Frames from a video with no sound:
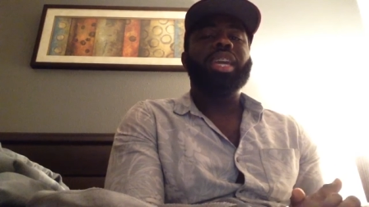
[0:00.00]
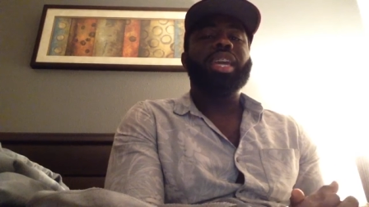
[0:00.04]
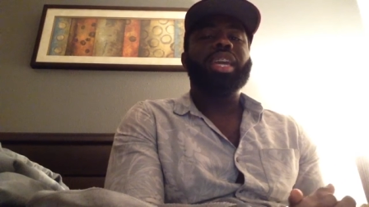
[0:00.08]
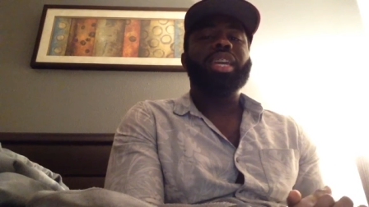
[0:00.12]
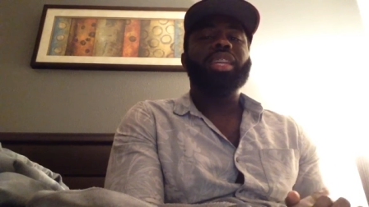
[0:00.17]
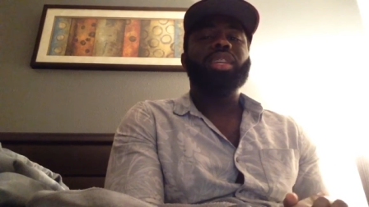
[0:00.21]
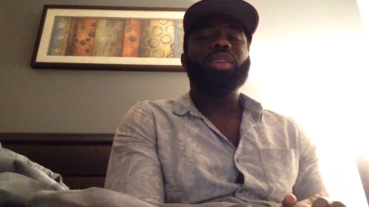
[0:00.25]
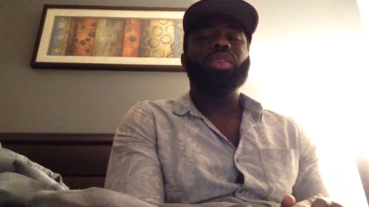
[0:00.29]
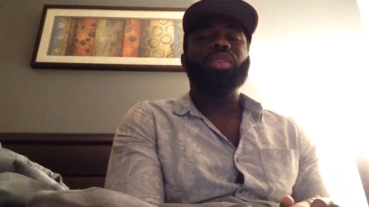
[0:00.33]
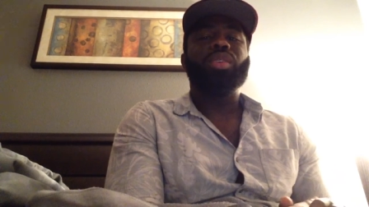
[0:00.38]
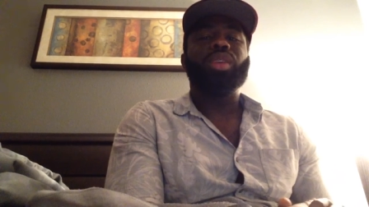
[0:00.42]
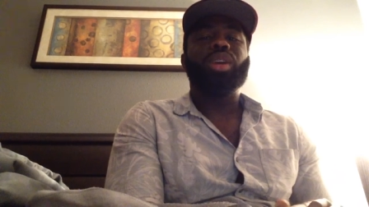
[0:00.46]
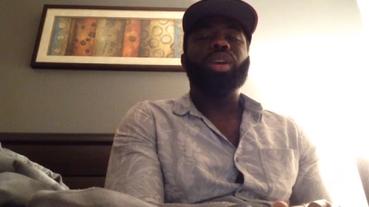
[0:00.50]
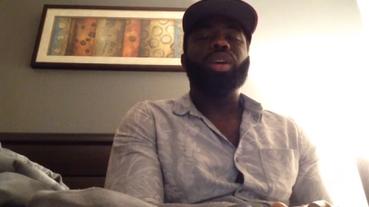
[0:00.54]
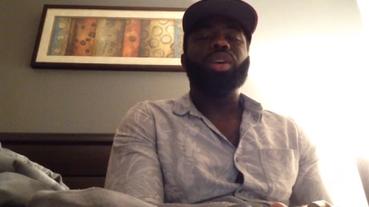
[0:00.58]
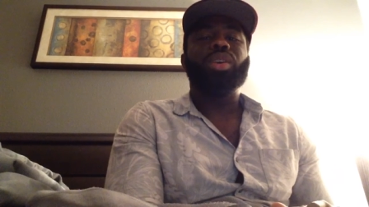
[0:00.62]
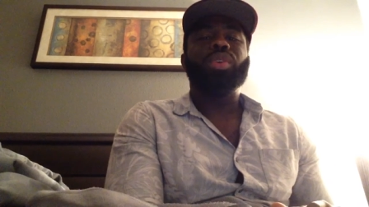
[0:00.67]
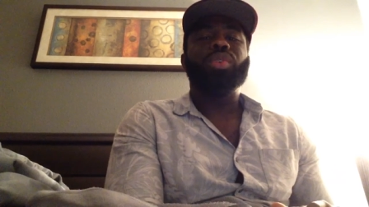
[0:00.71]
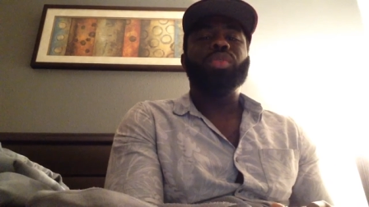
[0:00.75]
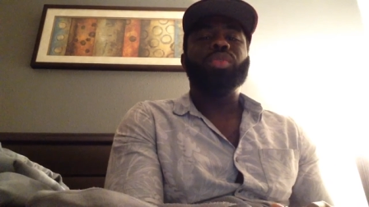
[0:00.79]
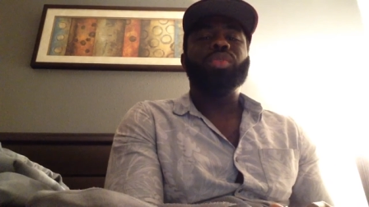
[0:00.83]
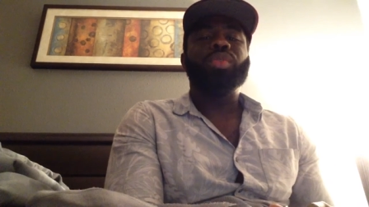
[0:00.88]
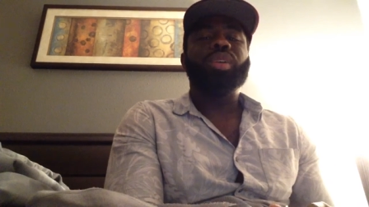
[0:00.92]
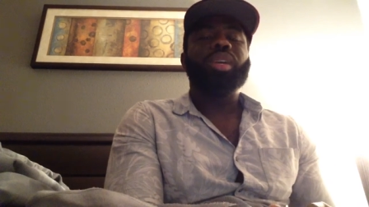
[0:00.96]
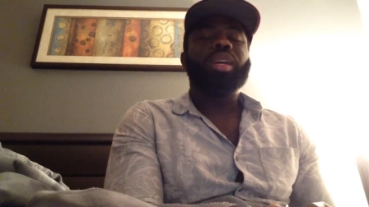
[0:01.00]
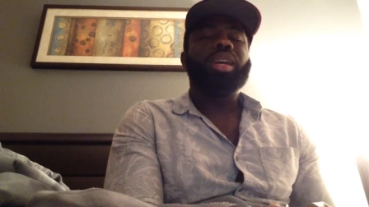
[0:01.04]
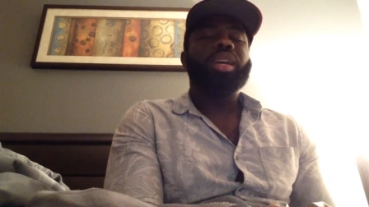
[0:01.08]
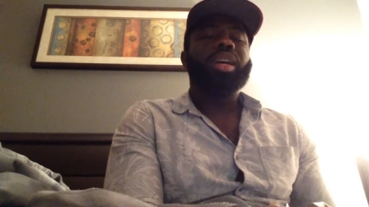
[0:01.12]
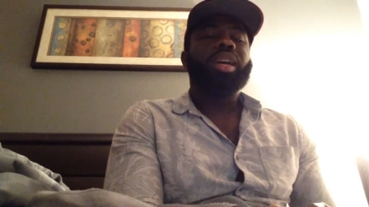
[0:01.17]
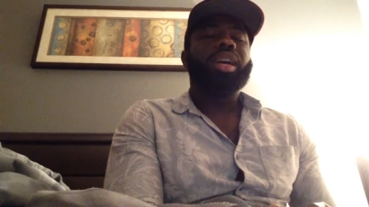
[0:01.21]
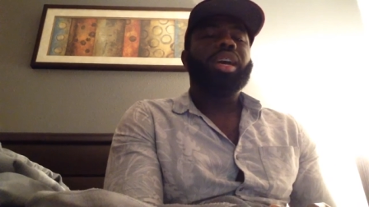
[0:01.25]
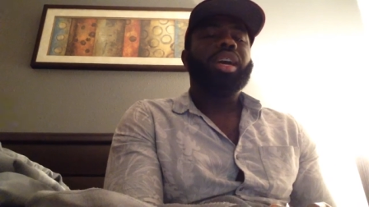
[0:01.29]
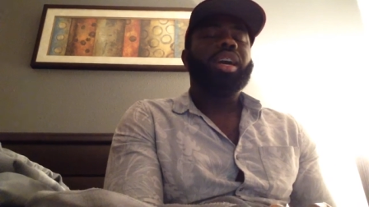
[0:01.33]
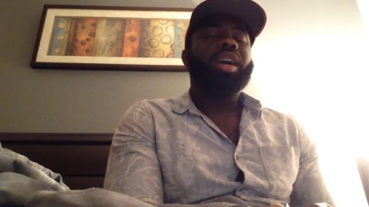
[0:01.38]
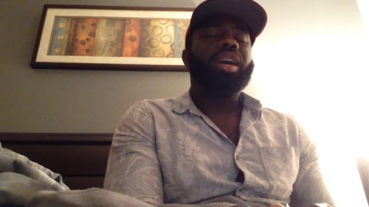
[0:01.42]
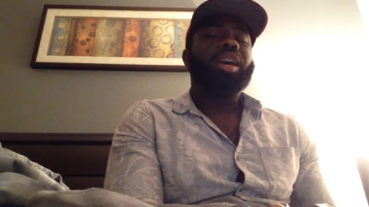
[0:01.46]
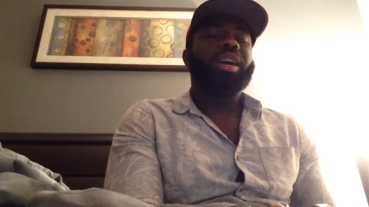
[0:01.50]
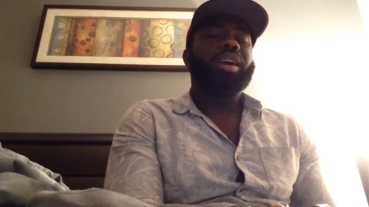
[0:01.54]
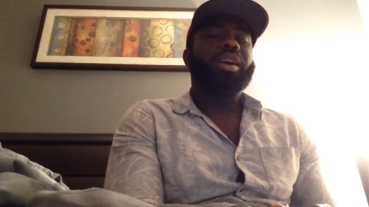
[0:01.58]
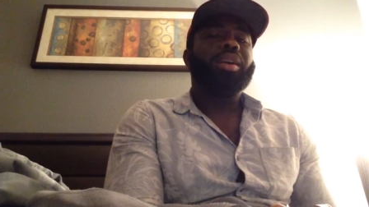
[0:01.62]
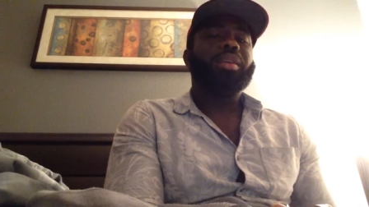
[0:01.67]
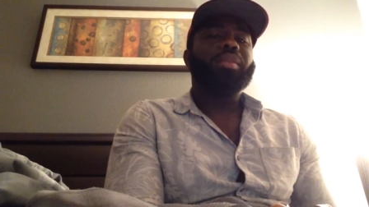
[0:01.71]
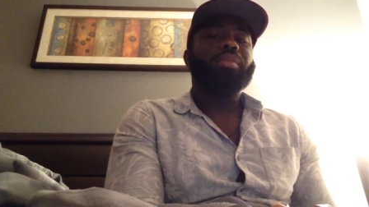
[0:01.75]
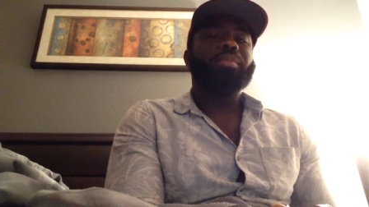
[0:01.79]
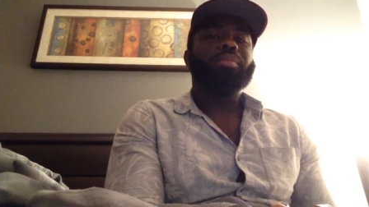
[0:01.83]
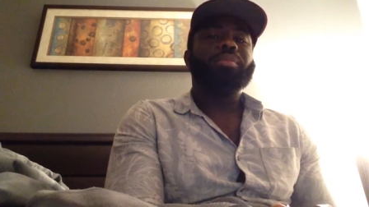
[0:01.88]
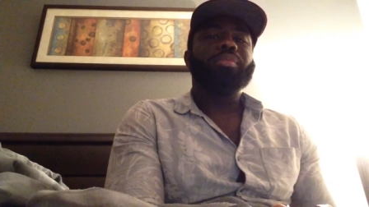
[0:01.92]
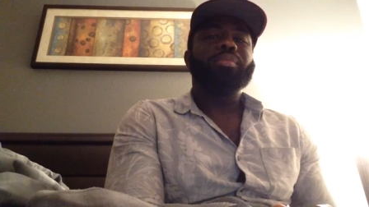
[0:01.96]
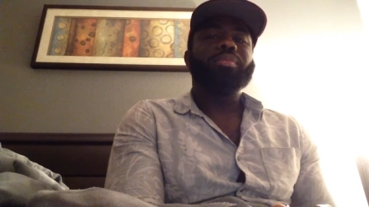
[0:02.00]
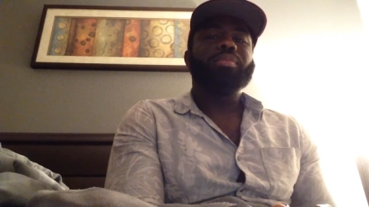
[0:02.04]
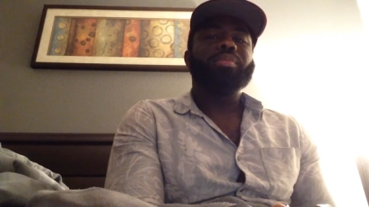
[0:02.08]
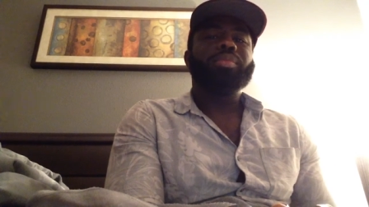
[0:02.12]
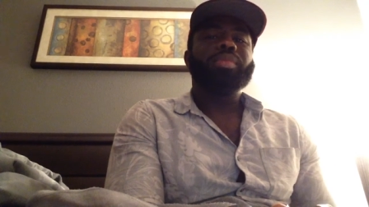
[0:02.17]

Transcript: and you know, um,